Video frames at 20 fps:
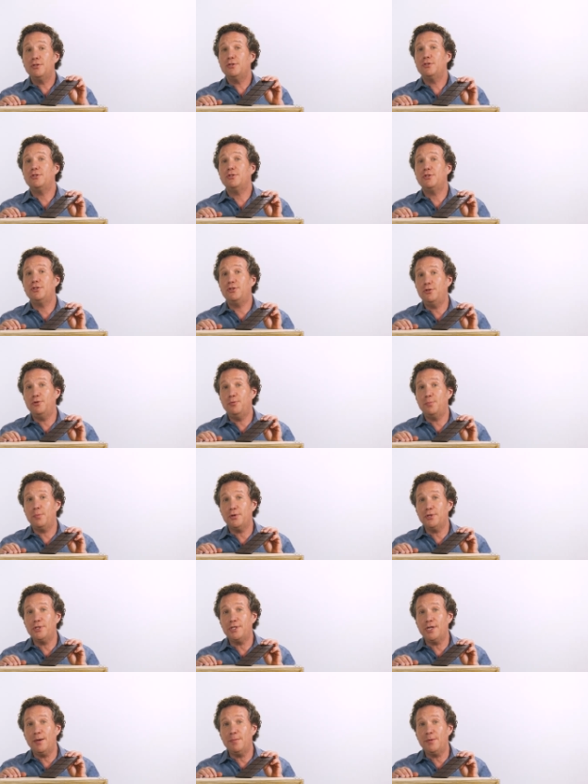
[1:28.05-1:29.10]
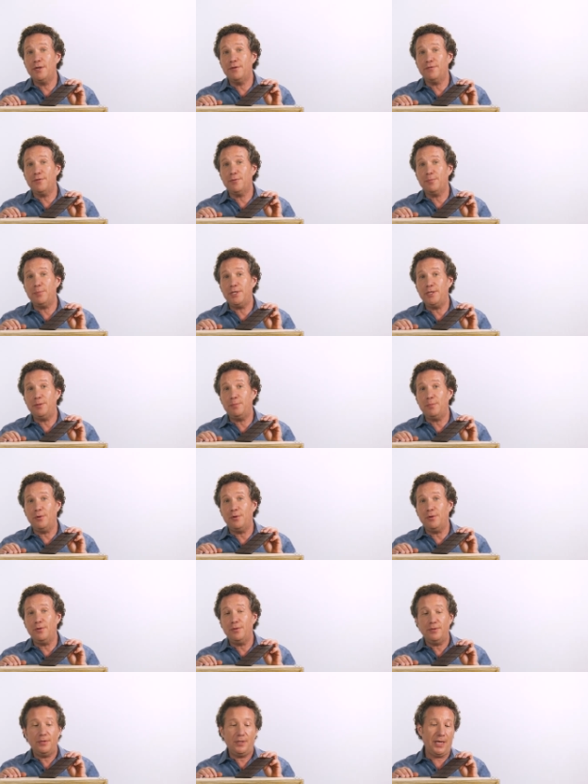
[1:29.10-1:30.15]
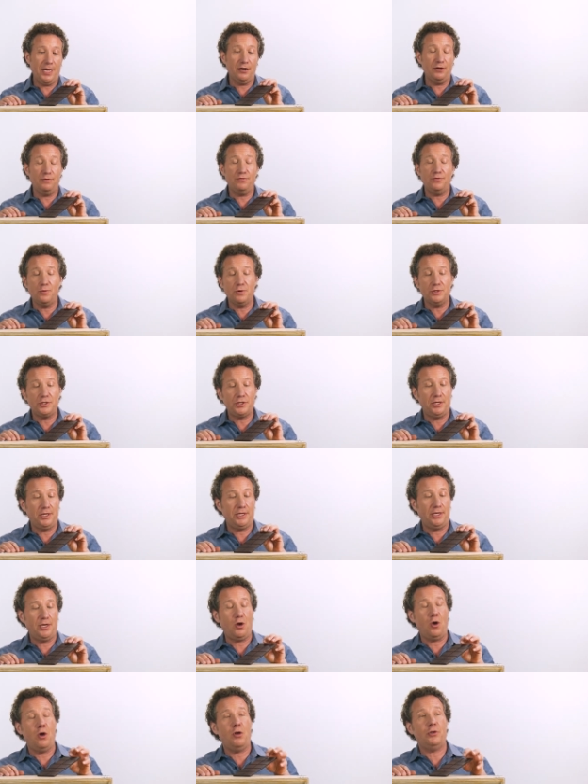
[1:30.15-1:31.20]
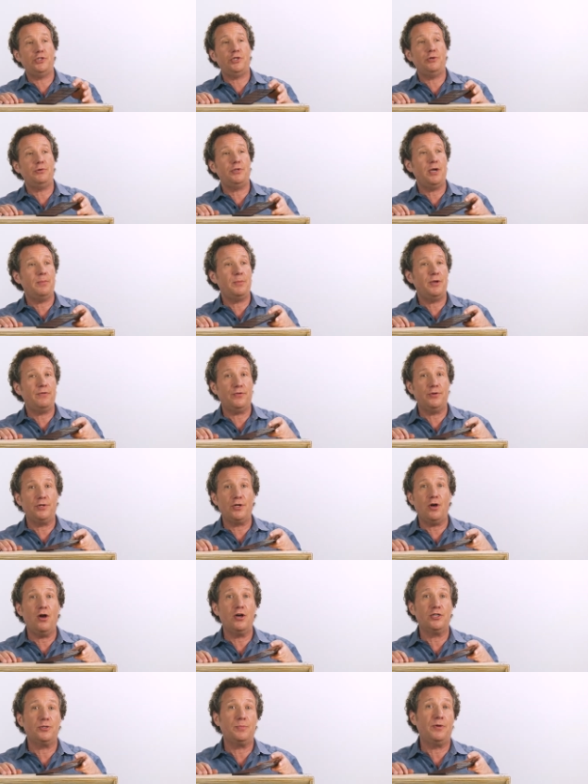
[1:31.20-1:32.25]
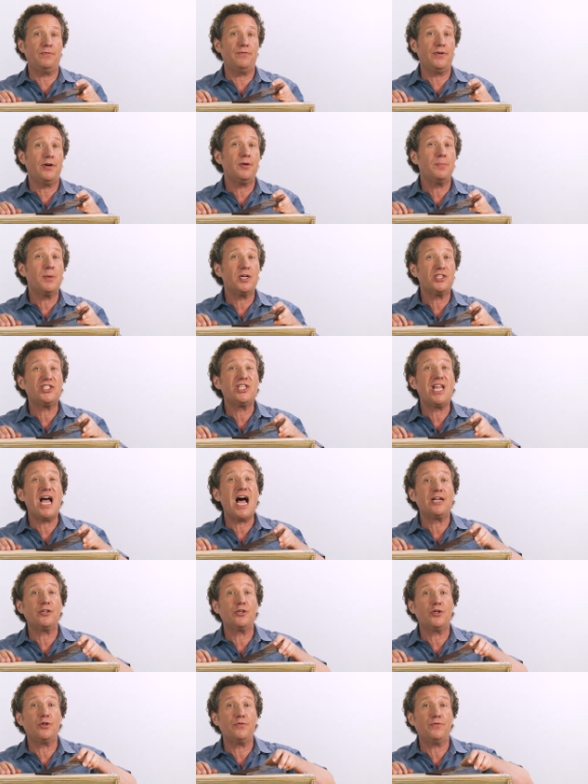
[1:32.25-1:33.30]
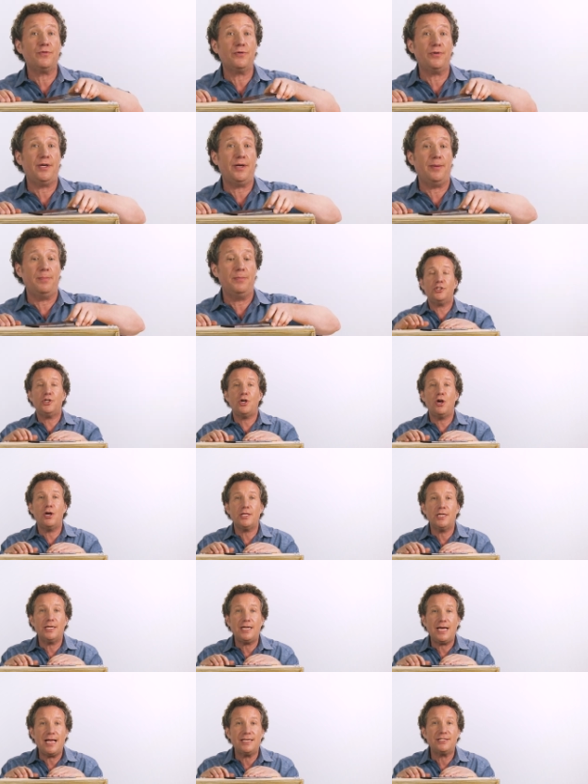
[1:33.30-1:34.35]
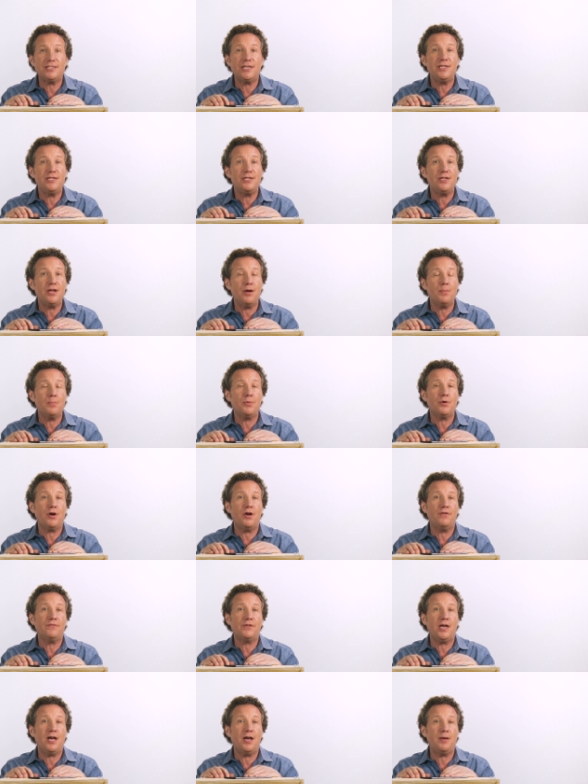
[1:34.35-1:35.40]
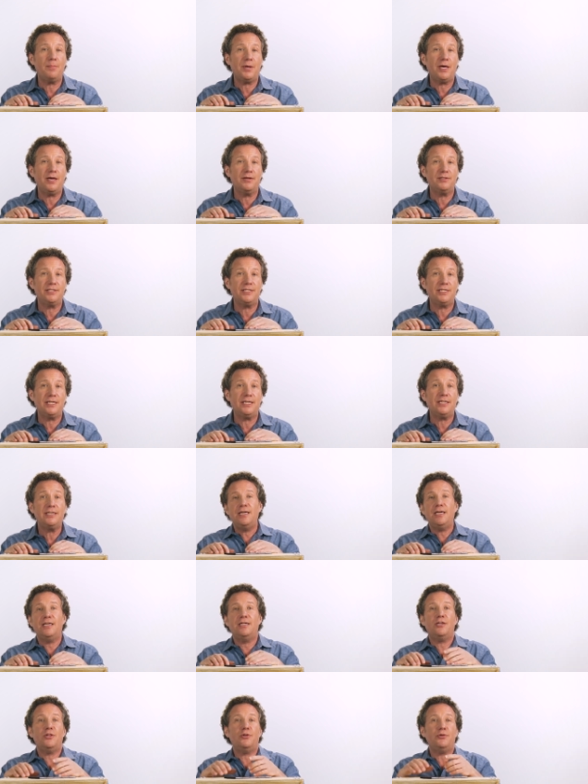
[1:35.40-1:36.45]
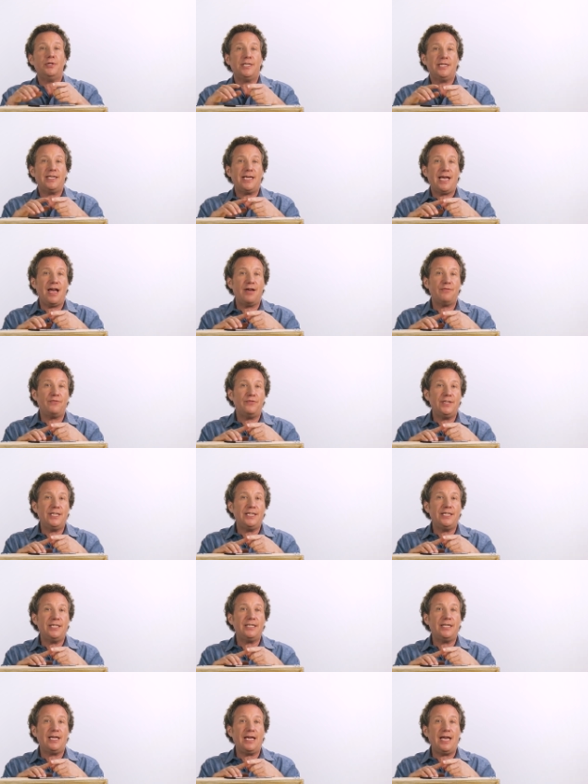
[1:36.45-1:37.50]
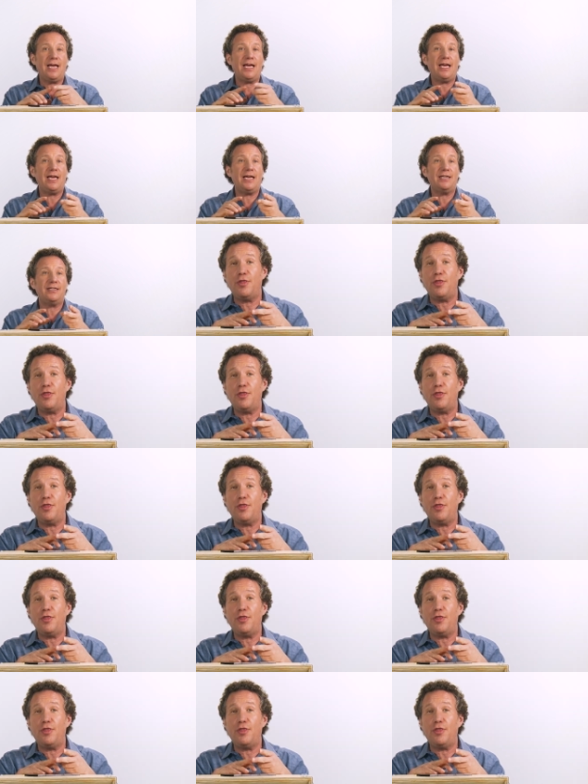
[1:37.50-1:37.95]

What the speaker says: super yummy for people, and unfortunately also yummy for dogs, but very much not good for them. Chocolate has a number of compounds in it, including caffeine and